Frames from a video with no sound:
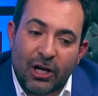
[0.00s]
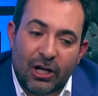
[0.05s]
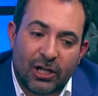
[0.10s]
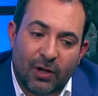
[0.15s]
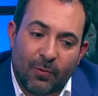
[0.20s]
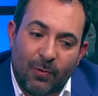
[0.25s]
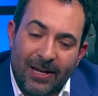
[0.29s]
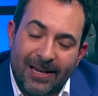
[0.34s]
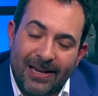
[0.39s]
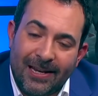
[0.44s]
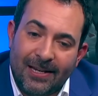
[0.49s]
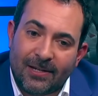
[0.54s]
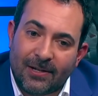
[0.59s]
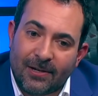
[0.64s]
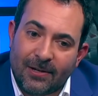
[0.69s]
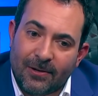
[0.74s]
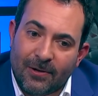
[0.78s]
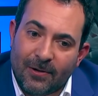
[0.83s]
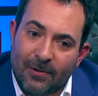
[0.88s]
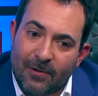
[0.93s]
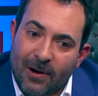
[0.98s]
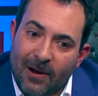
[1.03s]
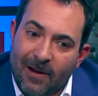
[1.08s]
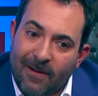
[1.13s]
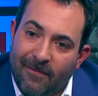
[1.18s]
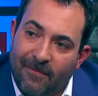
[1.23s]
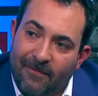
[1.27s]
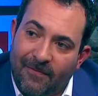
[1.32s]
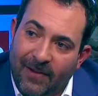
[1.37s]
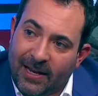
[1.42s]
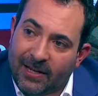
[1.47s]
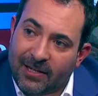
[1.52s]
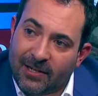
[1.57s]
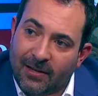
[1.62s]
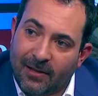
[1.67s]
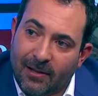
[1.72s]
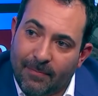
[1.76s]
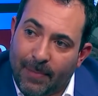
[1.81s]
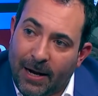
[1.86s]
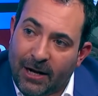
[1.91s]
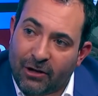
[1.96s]
So we need to fit
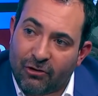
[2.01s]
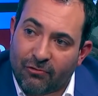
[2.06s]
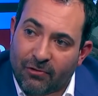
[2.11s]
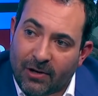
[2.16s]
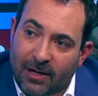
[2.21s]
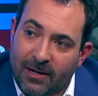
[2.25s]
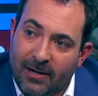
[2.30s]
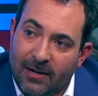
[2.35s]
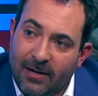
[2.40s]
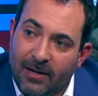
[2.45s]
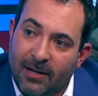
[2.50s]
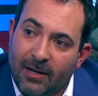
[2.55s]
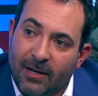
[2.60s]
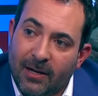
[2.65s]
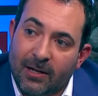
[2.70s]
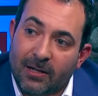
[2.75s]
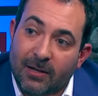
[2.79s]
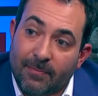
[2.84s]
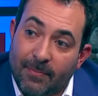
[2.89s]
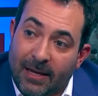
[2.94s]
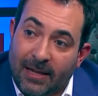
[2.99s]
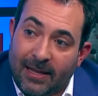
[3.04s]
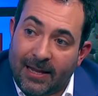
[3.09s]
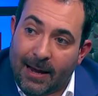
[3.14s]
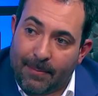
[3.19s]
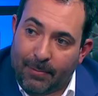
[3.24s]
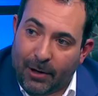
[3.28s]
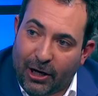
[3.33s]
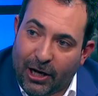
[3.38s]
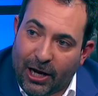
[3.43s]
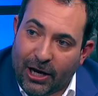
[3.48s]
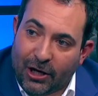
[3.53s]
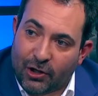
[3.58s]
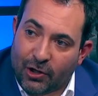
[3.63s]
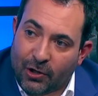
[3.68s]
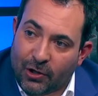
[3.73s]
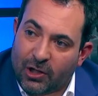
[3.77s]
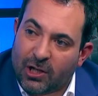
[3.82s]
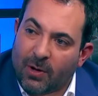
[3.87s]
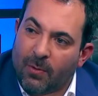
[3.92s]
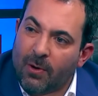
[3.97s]
the battery to meet the
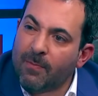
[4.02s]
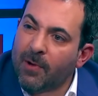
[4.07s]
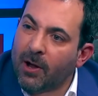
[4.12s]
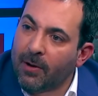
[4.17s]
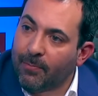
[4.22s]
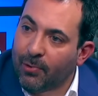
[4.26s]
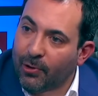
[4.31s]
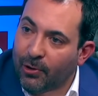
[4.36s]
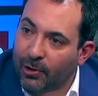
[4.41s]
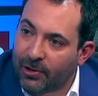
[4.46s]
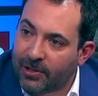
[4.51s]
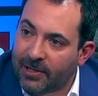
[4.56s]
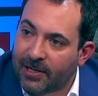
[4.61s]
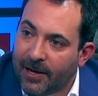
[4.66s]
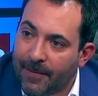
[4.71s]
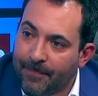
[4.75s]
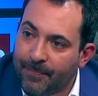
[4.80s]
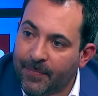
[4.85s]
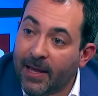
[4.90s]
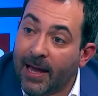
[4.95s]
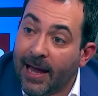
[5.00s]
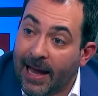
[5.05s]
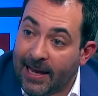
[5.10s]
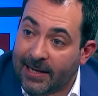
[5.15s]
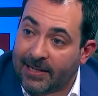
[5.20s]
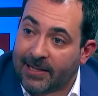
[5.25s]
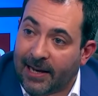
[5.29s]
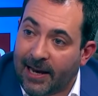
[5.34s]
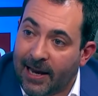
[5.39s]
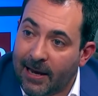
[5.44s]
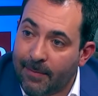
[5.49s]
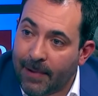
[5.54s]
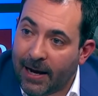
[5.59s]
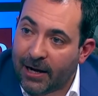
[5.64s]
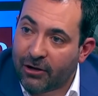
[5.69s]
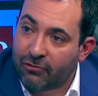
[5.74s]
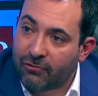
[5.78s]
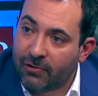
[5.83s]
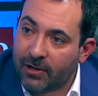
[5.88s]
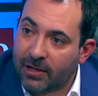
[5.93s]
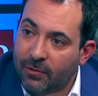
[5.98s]
application. So we might put SLA
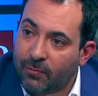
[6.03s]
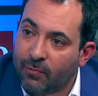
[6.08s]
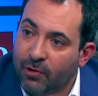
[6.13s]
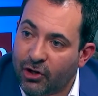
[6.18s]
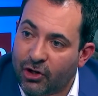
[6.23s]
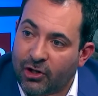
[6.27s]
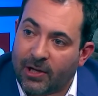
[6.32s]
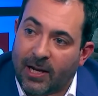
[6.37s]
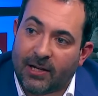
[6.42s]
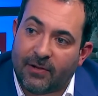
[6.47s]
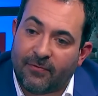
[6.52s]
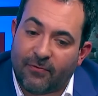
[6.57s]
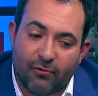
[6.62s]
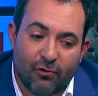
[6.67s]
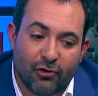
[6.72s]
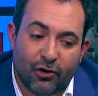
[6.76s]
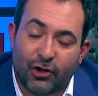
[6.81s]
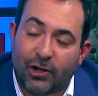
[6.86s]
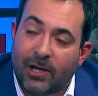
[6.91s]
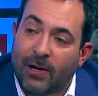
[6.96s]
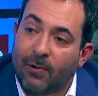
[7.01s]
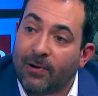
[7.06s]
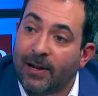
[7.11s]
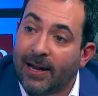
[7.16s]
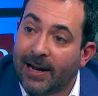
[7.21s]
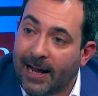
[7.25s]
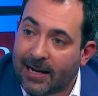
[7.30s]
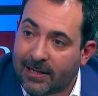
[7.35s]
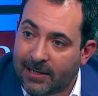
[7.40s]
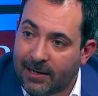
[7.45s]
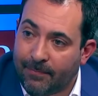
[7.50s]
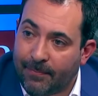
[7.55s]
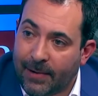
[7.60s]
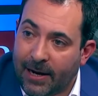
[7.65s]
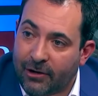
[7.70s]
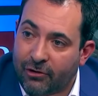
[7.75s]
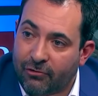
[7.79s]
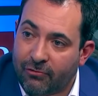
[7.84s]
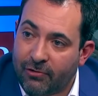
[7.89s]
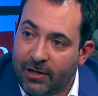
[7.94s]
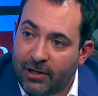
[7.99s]
batteries, which stands for sealed lead acid
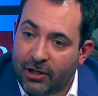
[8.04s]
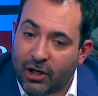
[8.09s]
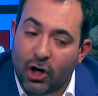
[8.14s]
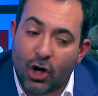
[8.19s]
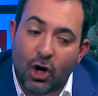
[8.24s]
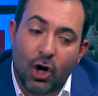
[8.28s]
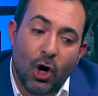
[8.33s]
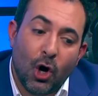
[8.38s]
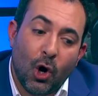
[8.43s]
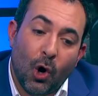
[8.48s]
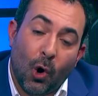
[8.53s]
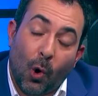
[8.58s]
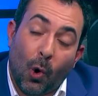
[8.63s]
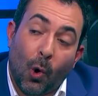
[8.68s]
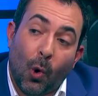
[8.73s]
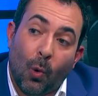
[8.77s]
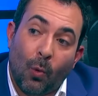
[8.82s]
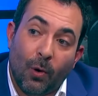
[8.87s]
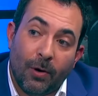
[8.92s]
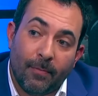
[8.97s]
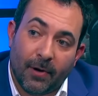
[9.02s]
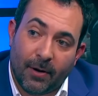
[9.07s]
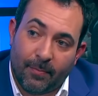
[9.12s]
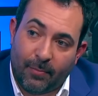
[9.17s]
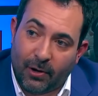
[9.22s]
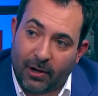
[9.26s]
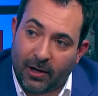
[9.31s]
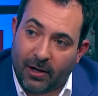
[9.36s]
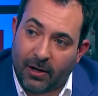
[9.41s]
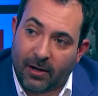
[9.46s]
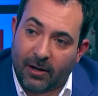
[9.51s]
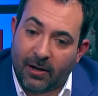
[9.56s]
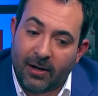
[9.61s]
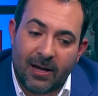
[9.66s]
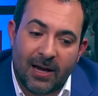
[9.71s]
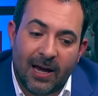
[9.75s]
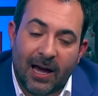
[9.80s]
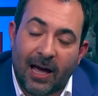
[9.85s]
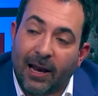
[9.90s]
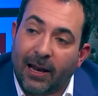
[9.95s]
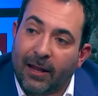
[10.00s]
batteries, or we might put a
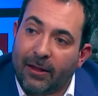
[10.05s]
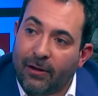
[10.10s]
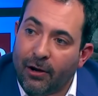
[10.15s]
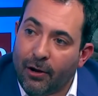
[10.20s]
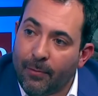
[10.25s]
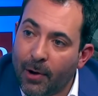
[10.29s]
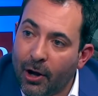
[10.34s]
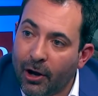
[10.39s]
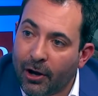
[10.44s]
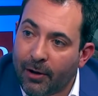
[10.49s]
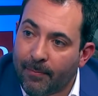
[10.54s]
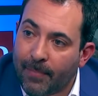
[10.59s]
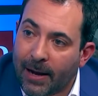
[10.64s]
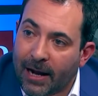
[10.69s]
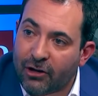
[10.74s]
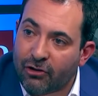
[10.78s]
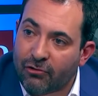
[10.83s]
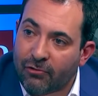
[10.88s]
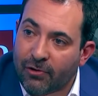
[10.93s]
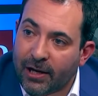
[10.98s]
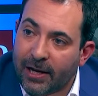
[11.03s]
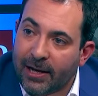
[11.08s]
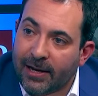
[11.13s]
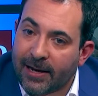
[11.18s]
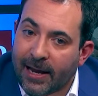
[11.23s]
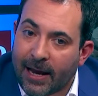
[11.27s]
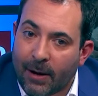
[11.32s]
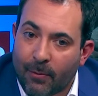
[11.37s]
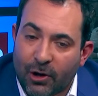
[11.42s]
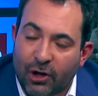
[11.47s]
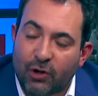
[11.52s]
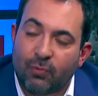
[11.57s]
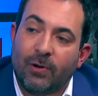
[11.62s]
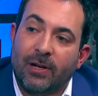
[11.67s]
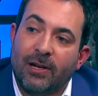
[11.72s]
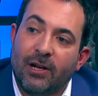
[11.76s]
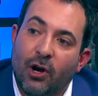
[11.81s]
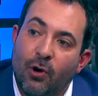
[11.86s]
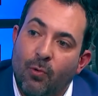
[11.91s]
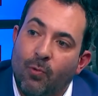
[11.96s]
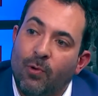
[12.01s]
lithium ion battery in there, which we
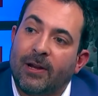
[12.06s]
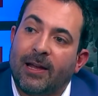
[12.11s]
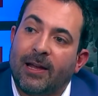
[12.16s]
know